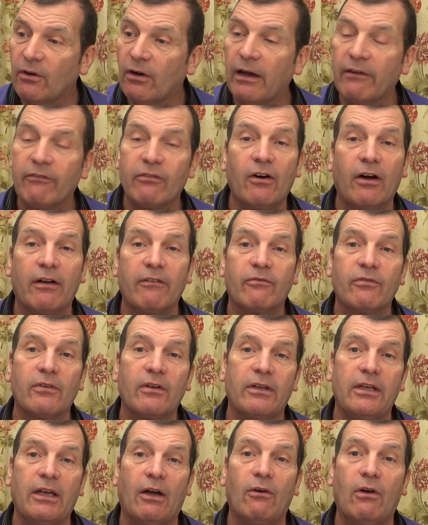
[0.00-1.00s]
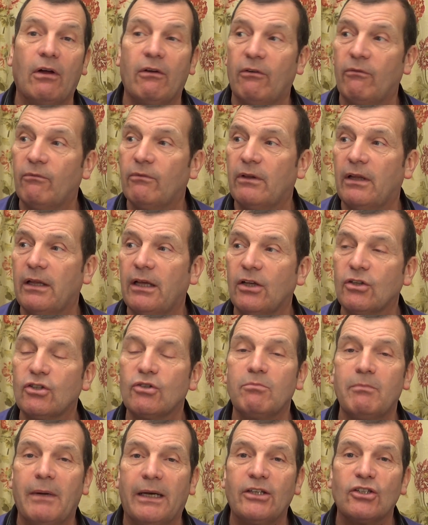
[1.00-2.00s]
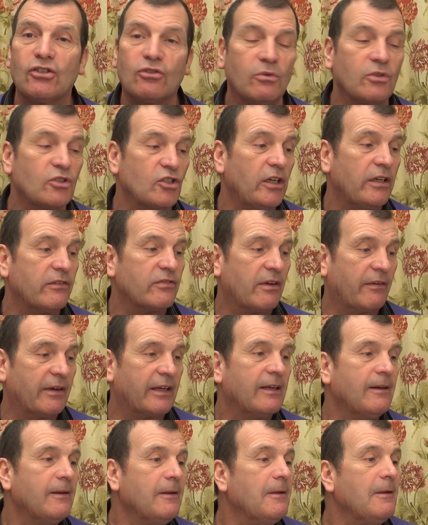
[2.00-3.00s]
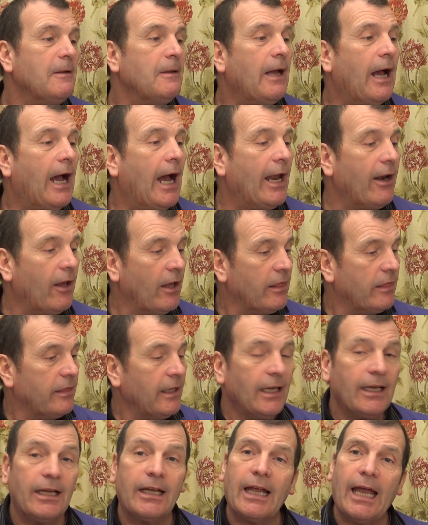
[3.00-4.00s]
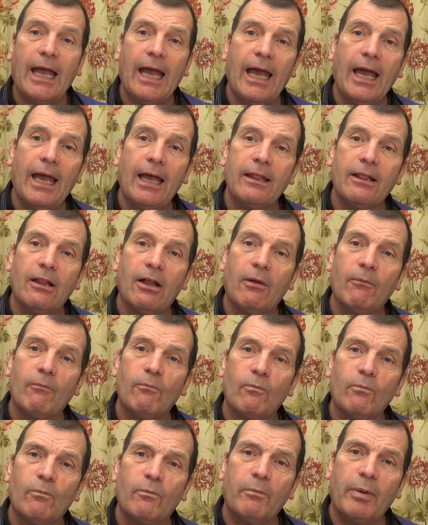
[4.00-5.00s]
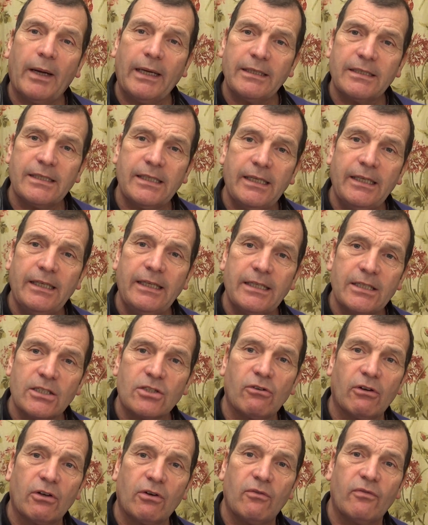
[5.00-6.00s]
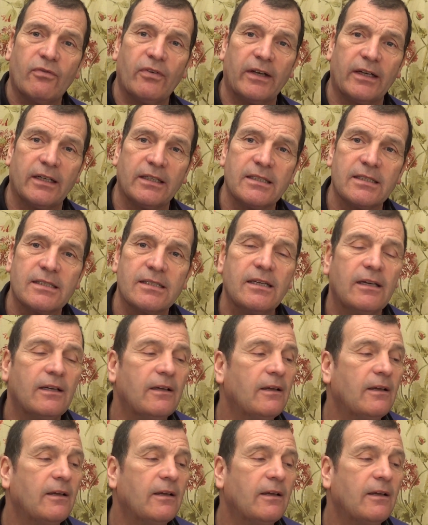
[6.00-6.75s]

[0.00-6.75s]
like I've managed to achieve something, and I think like painting historical figures